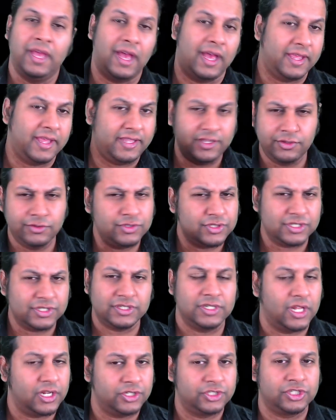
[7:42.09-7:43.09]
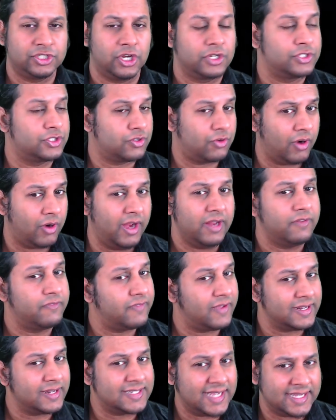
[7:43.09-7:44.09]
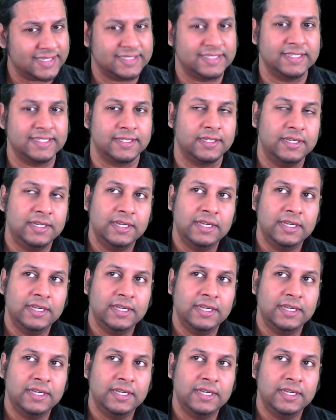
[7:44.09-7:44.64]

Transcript: He uses nunchucks. Great, fantastic.